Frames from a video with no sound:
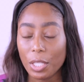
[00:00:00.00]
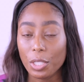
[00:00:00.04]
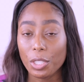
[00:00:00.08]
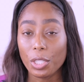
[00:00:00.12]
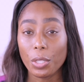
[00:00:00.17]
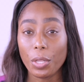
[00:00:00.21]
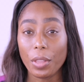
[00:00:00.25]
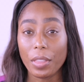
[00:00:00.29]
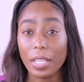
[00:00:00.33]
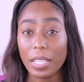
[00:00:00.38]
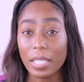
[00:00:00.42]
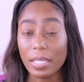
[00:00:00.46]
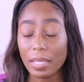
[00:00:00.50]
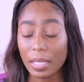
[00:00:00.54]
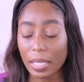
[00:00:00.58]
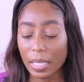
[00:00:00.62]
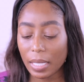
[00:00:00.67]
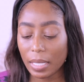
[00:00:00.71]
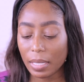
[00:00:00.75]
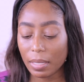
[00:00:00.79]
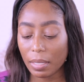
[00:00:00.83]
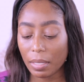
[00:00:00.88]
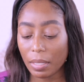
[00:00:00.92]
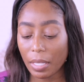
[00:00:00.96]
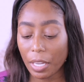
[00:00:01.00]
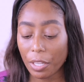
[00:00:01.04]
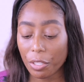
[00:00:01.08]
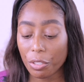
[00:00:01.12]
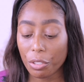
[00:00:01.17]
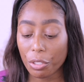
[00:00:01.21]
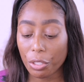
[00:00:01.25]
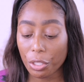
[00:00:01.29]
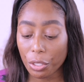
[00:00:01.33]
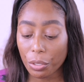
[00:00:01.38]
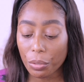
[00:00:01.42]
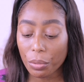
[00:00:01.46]
So this is their
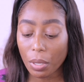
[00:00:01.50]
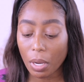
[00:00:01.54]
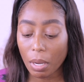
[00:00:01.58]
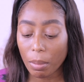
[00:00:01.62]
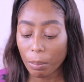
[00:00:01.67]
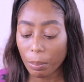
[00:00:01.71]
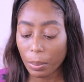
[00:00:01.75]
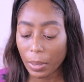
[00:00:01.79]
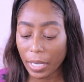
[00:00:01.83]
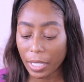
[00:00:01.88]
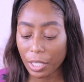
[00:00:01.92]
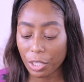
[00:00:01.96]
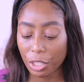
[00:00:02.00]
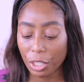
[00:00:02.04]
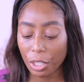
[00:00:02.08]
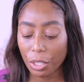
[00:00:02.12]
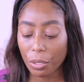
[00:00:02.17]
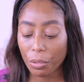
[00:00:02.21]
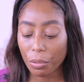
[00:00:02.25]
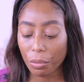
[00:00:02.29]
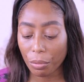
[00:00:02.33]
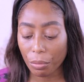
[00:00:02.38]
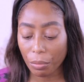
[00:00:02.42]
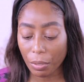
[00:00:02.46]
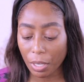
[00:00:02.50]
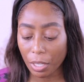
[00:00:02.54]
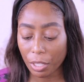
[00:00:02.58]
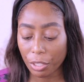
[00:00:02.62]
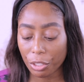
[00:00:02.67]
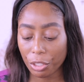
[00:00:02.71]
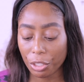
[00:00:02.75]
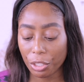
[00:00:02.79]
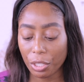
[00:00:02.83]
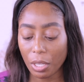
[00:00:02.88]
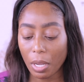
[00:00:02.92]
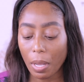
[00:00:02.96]
new Complexion
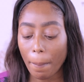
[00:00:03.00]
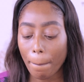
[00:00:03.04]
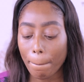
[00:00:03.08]
Crush